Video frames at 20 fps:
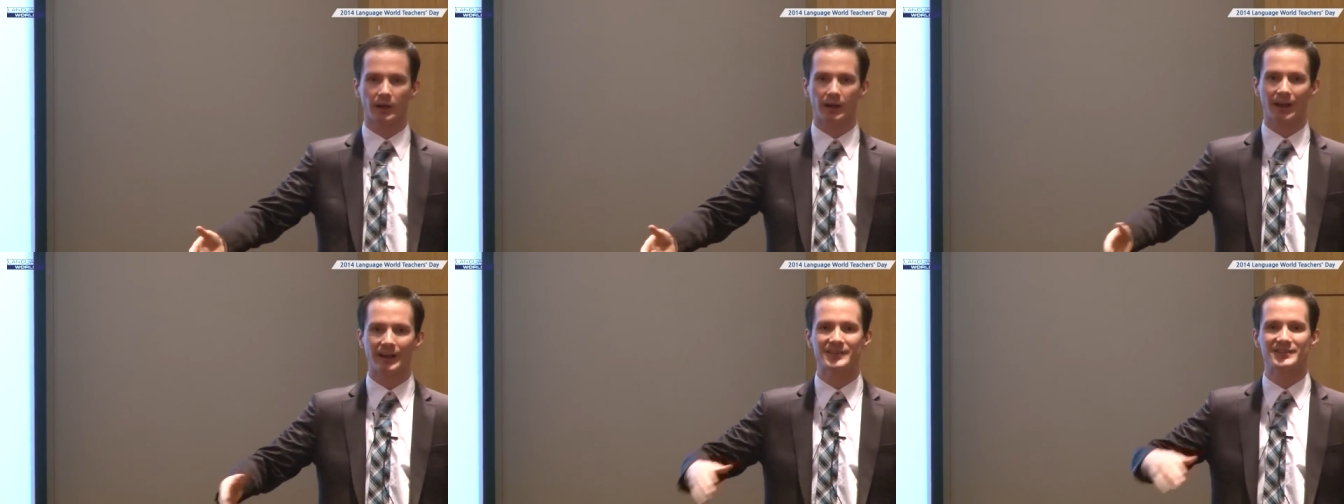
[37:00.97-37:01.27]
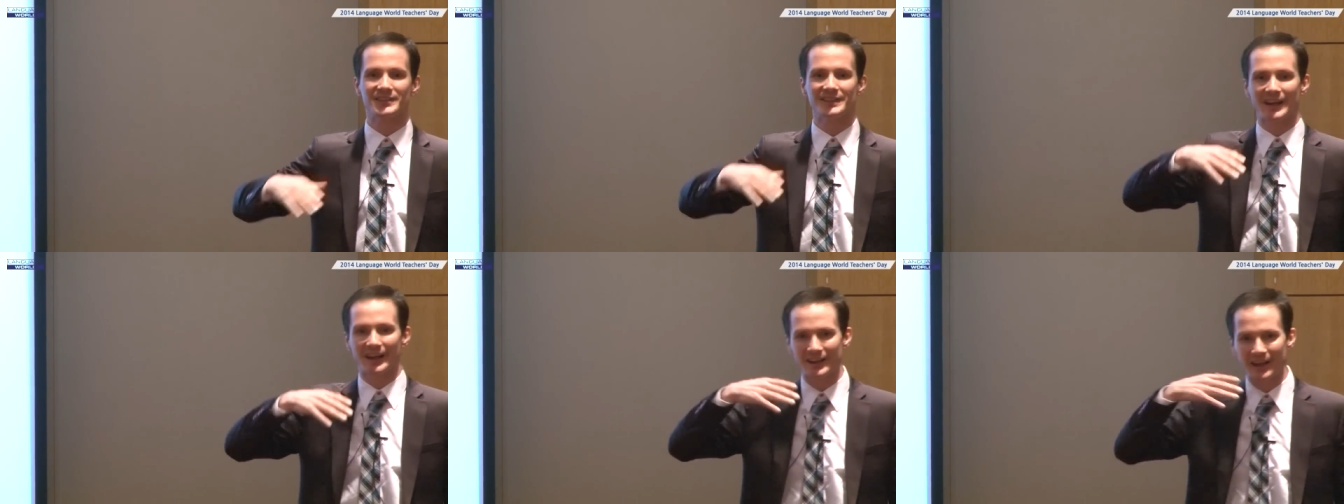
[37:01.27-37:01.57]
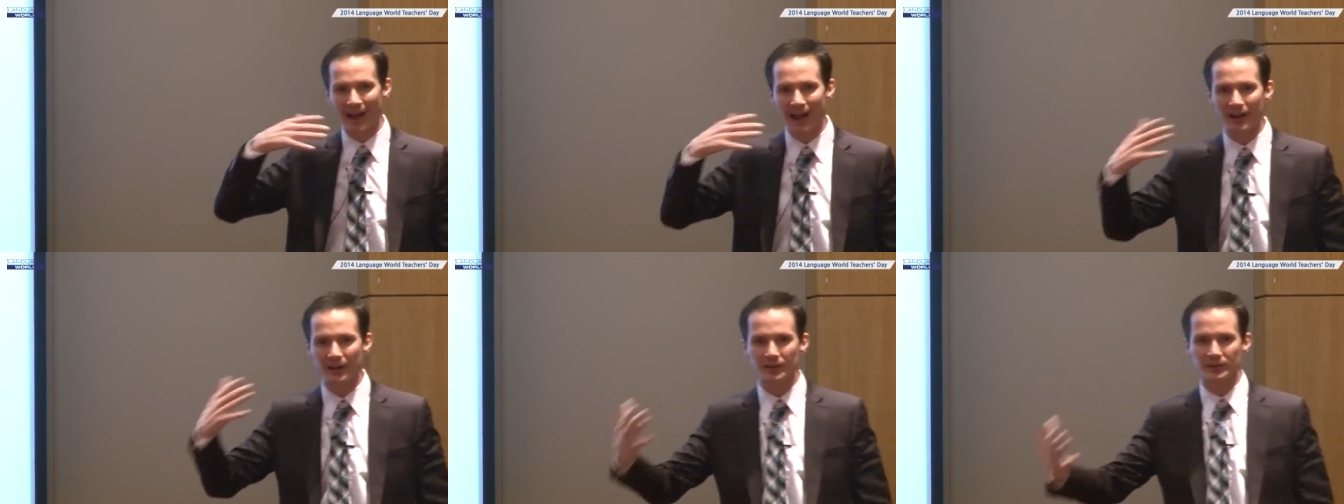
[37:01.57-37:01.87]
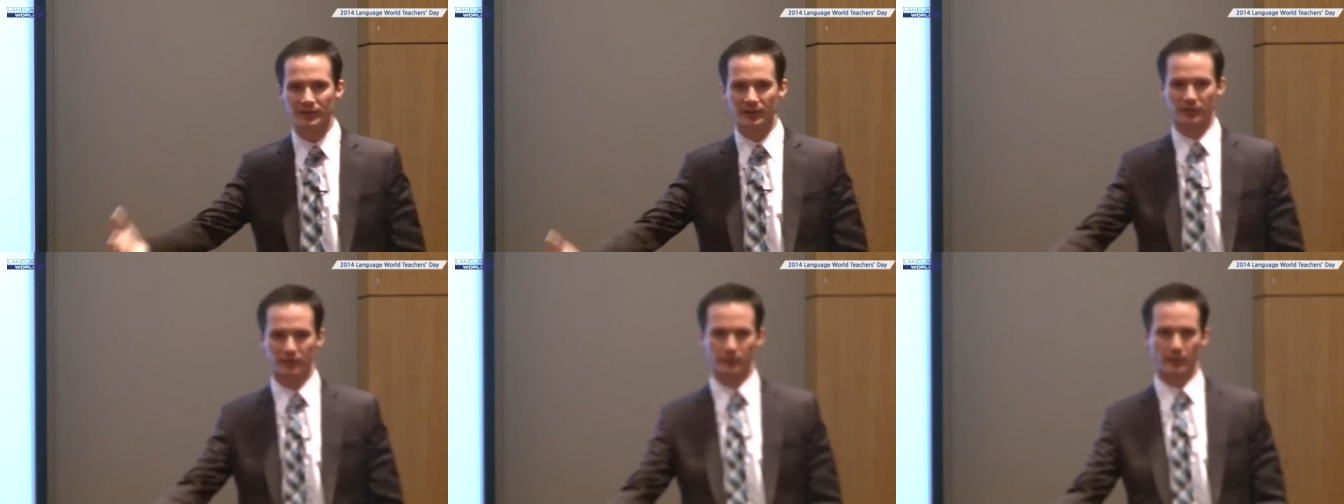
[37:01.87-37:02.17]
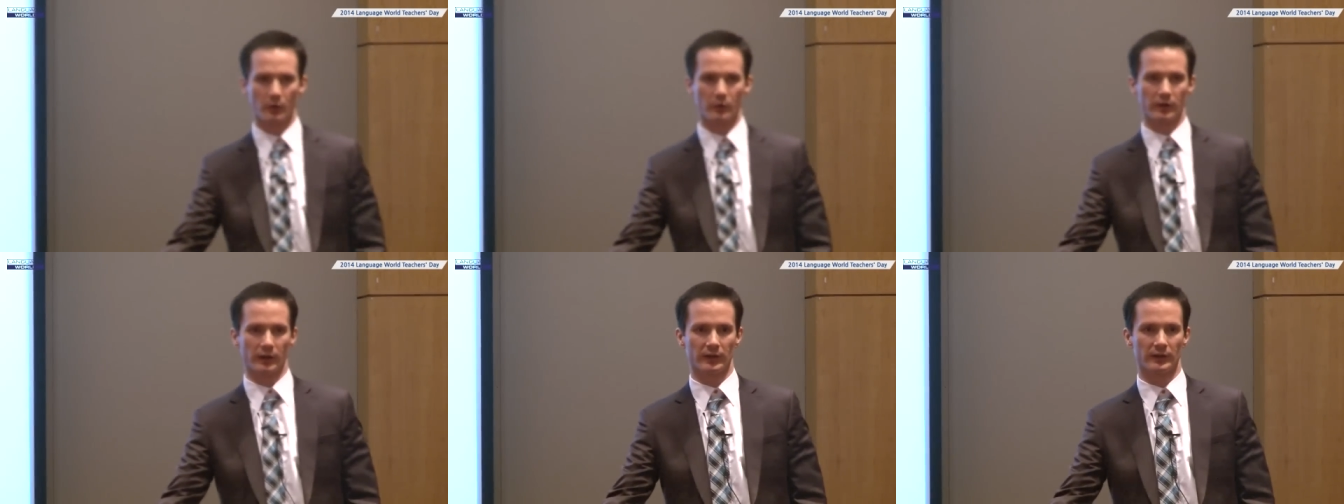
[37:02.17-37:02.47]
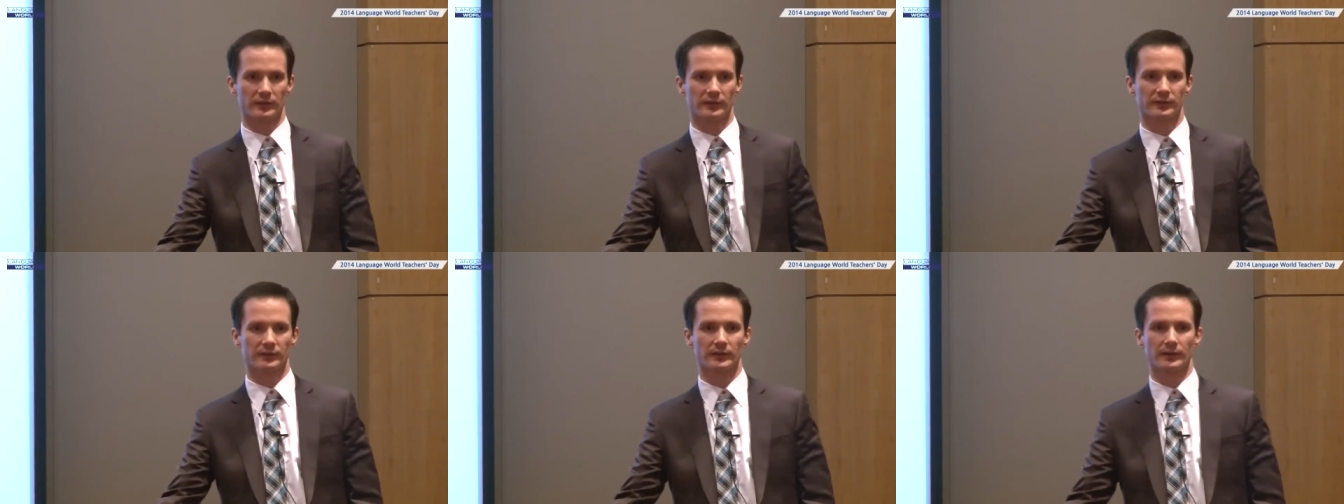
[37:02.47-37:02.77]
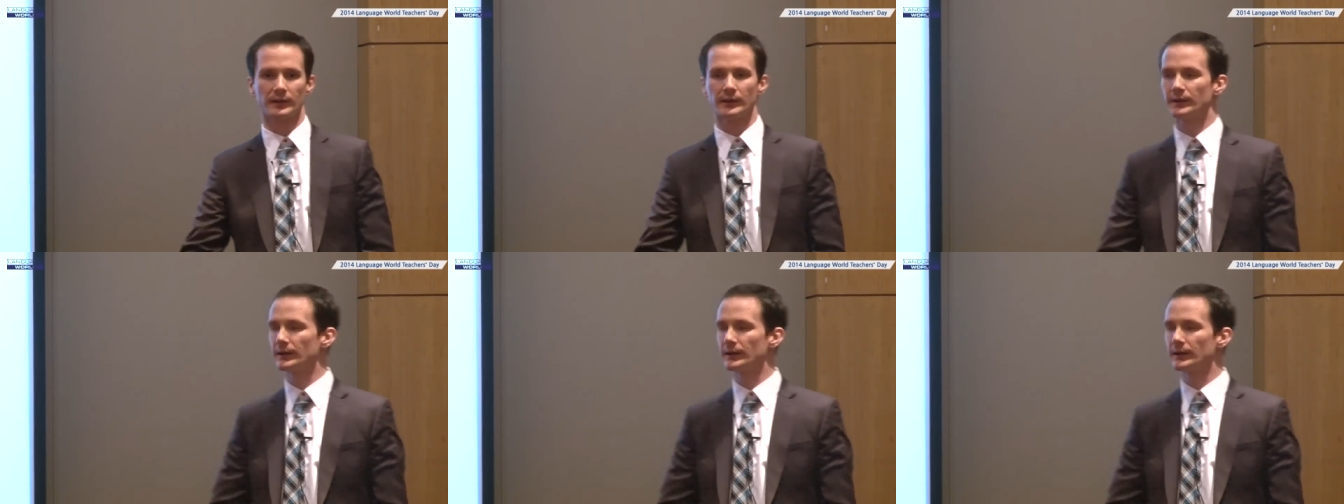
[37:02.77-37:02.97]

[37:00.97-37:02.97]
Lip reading: It's the analysis focus.